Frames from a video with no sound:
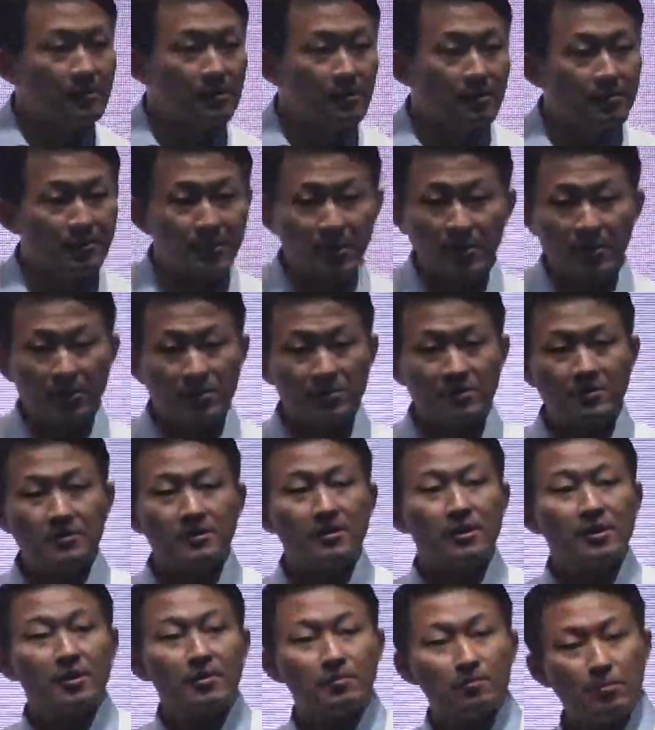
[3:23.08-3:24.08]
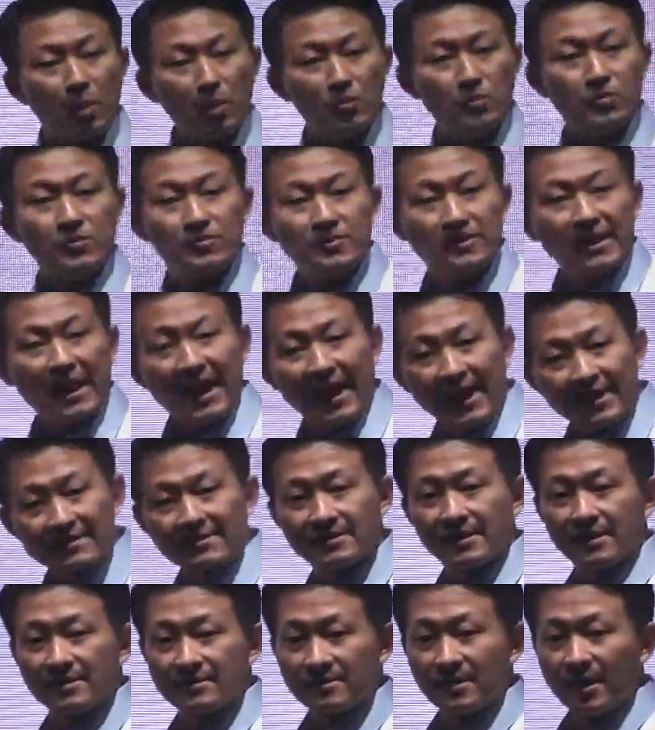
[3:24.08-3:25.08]
Because most of the
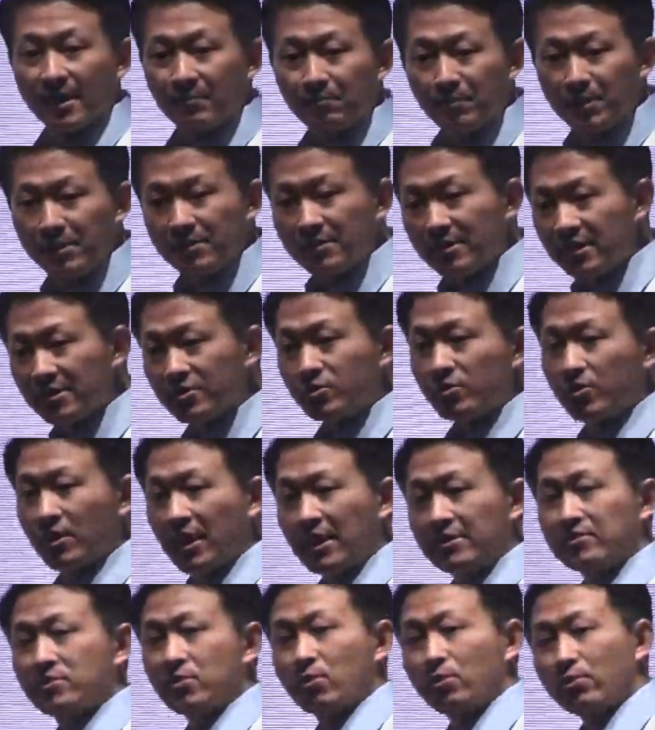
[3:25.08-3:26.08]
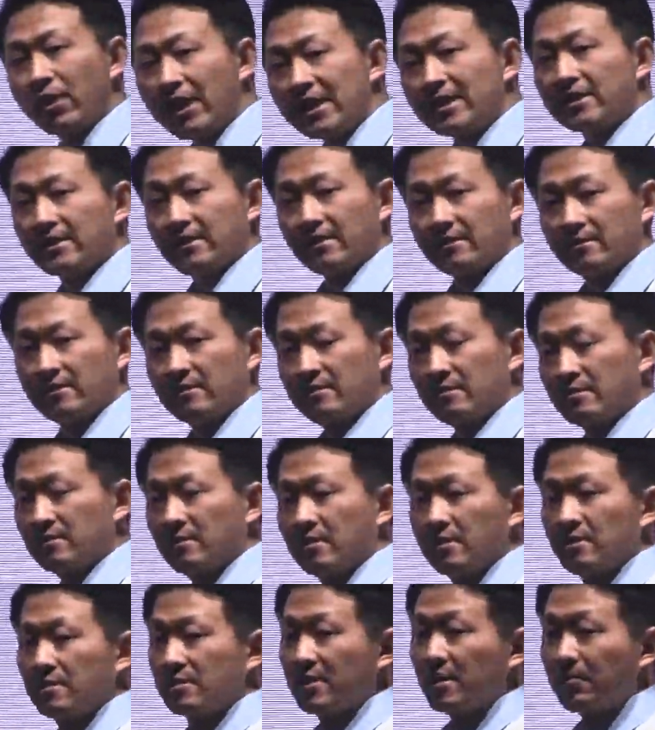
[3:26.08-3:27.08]
assets have been digitalized already.
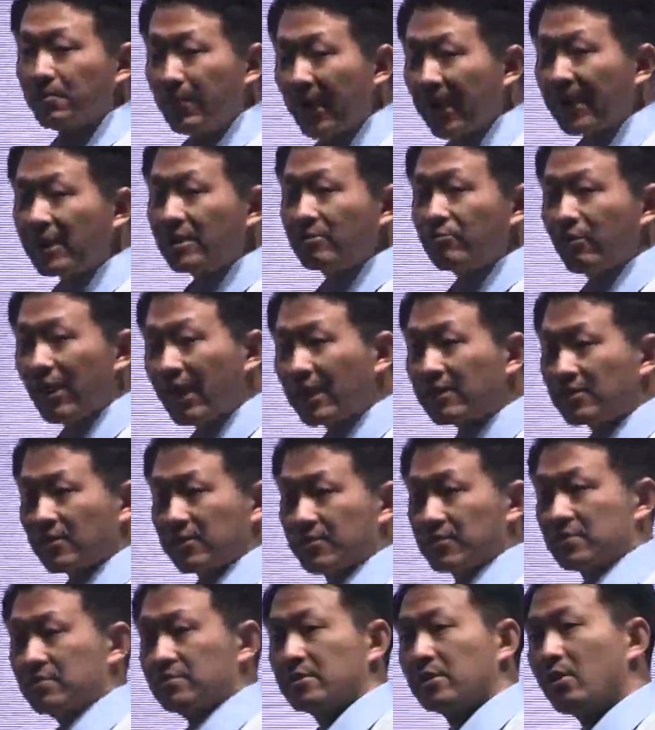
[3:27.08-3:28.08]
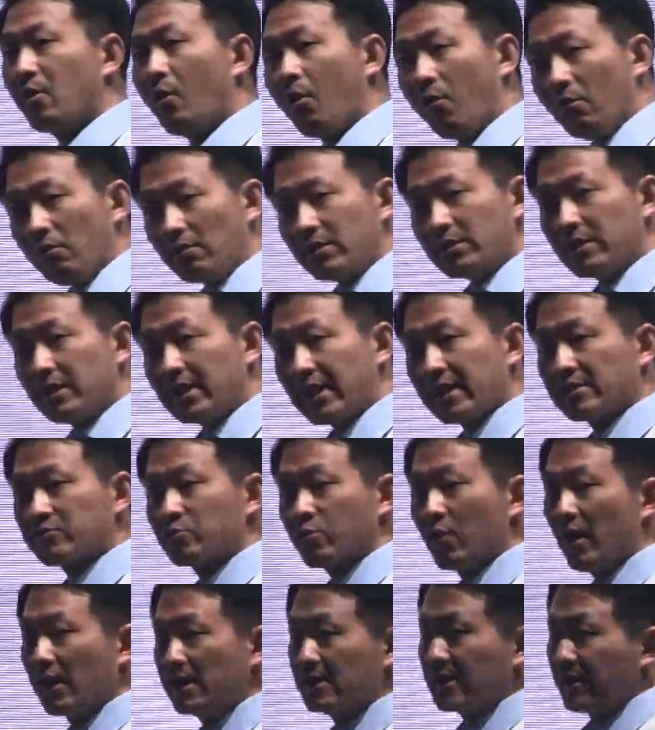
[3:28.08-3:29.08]
Their bank records, they're all
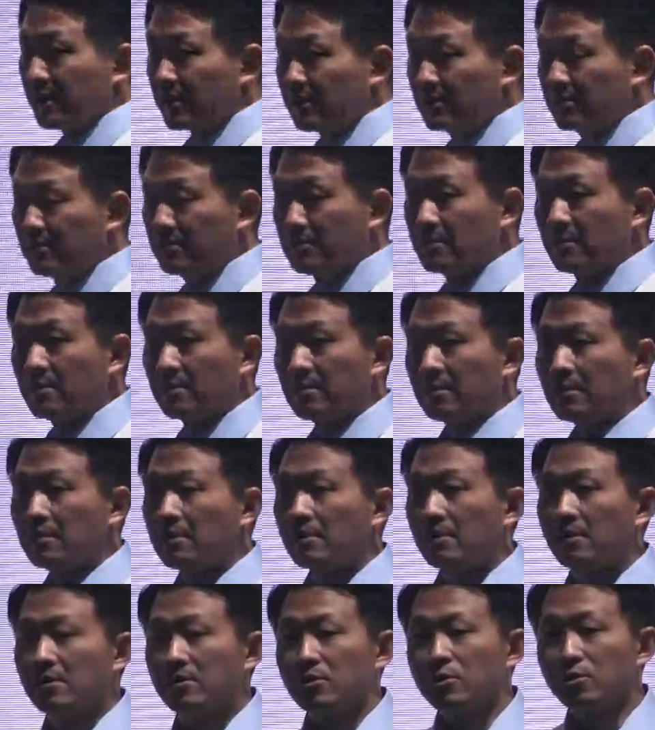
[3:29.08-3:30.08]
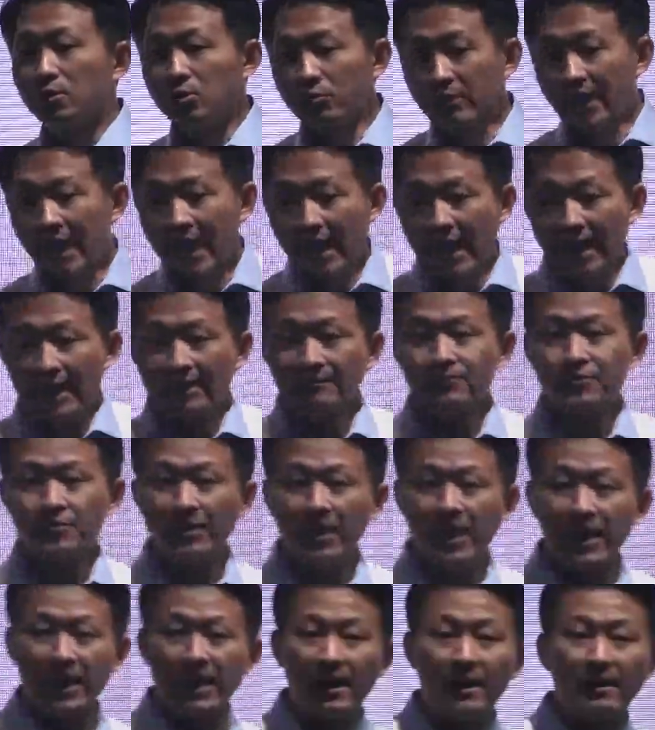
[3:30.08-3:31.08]
electronic. You don't have to
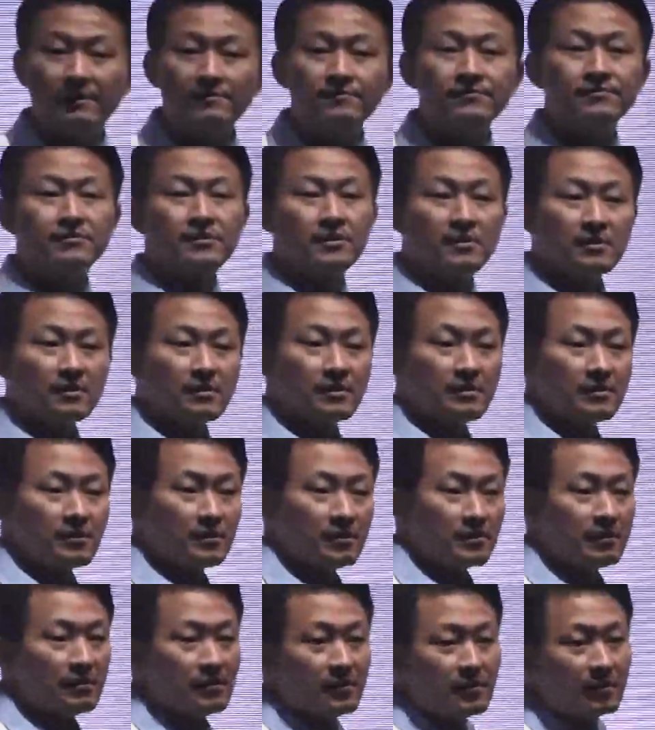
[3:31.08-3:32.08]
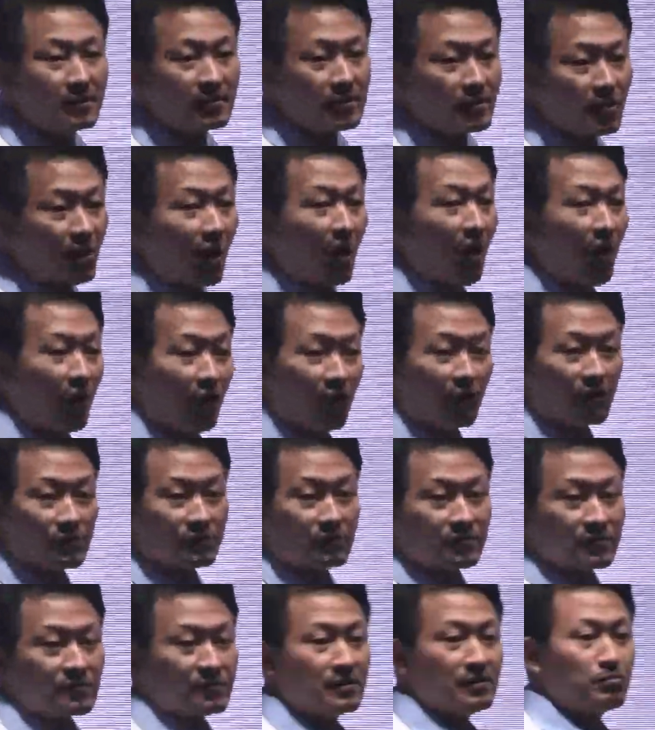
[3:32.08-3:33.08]
have
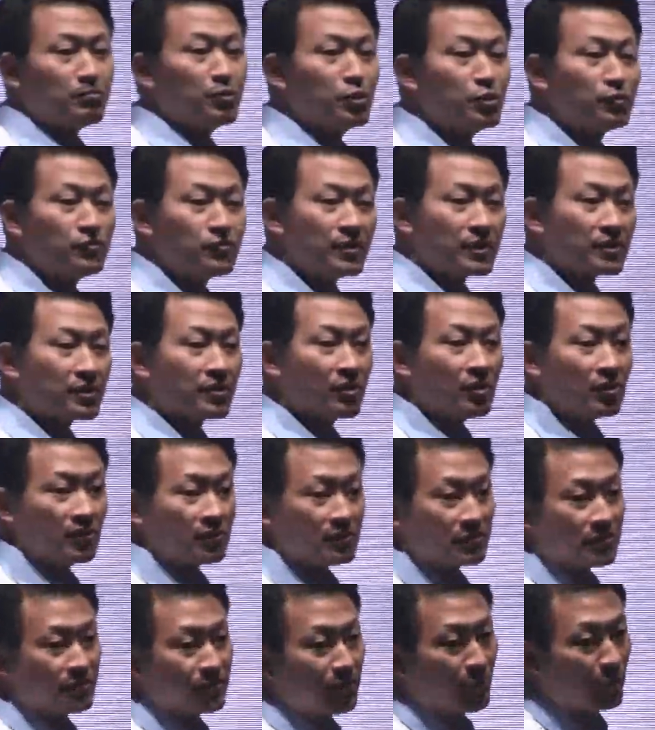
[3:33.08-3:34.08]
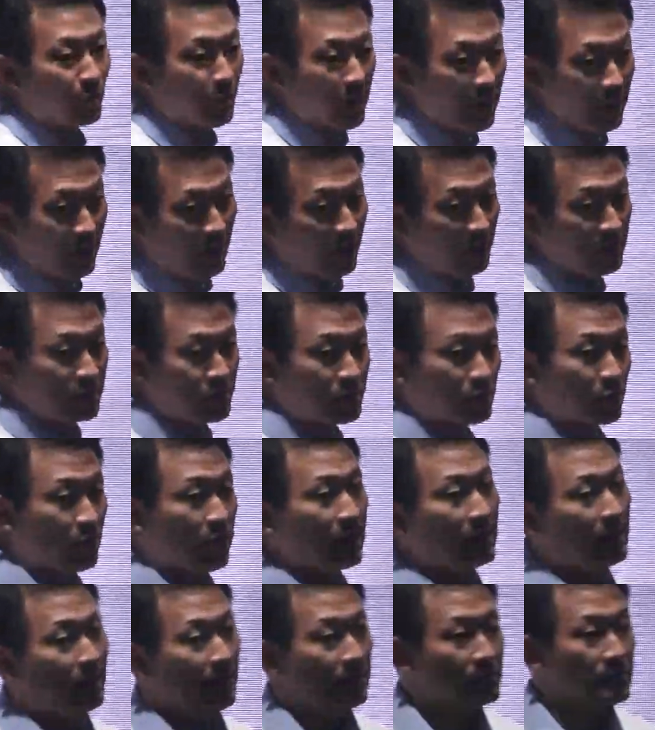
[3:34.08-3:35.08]
cars move the goods from warehouse to
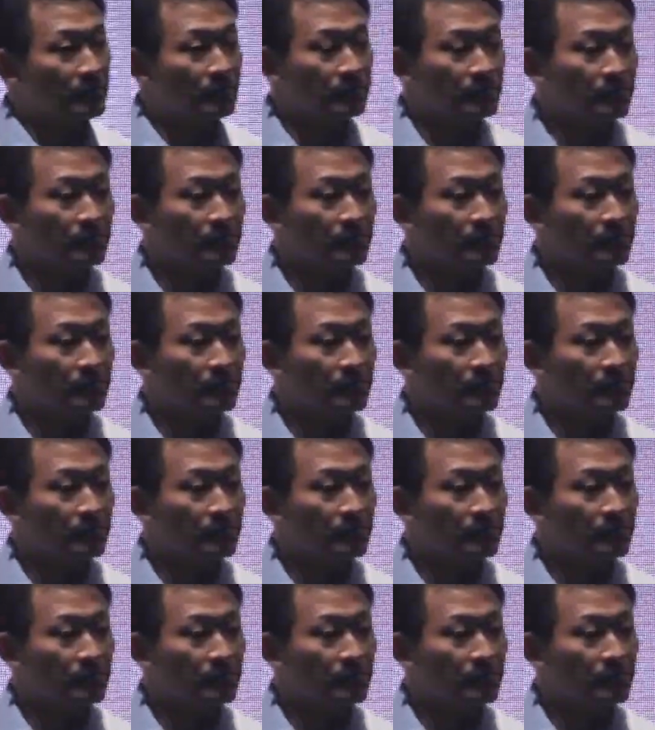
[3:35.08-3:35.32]
warehouse.